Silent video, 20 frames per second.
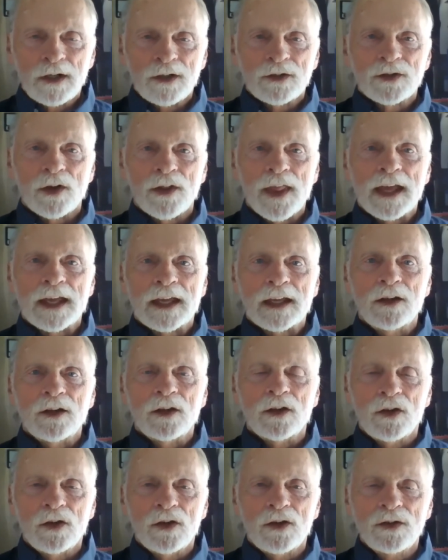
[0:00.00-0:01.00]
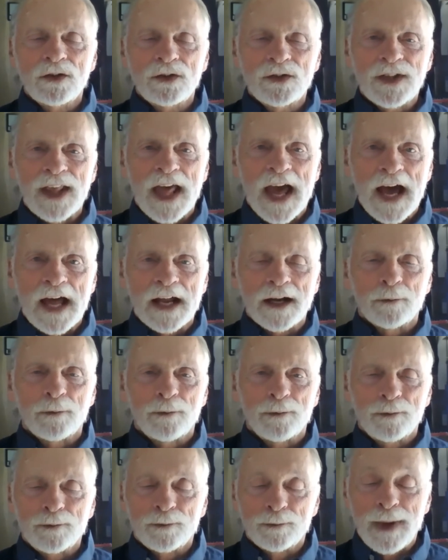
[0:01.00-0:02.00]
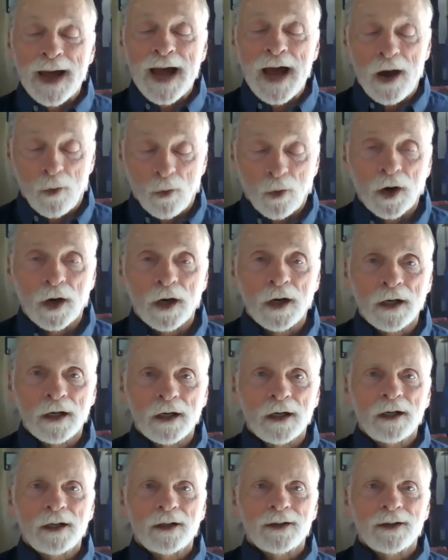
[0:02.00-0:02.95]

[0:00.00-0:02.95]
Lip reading: so they can use that power,